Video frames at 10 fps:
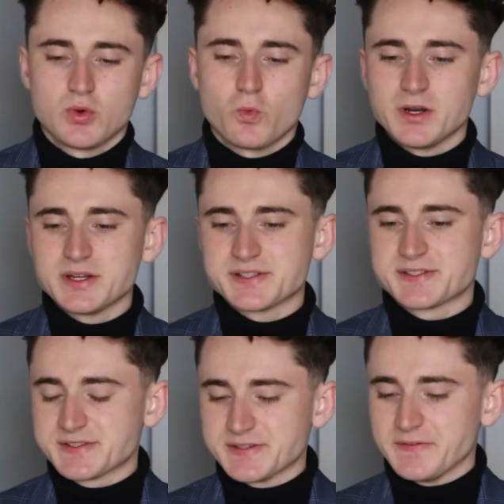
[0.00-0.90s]
what
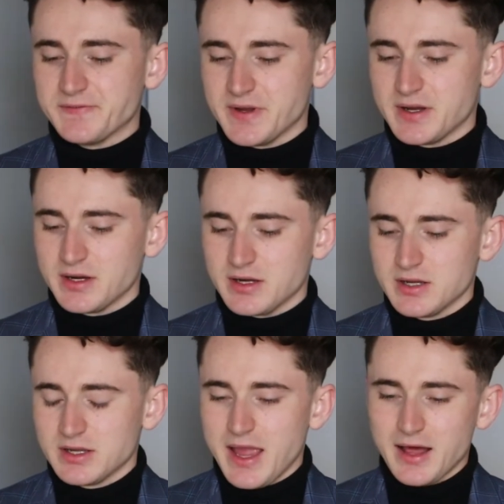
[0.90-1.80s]
is the
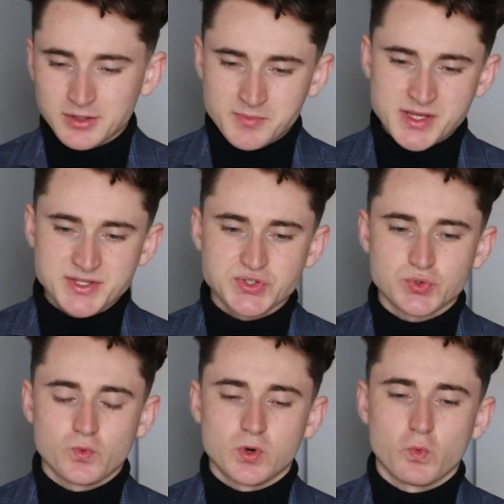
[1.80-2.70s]
elements
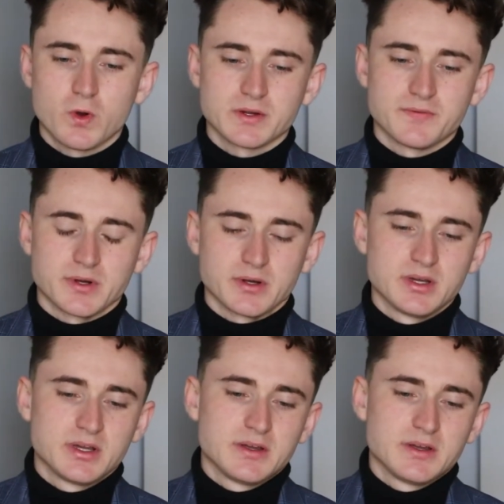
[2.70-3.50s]
or whatever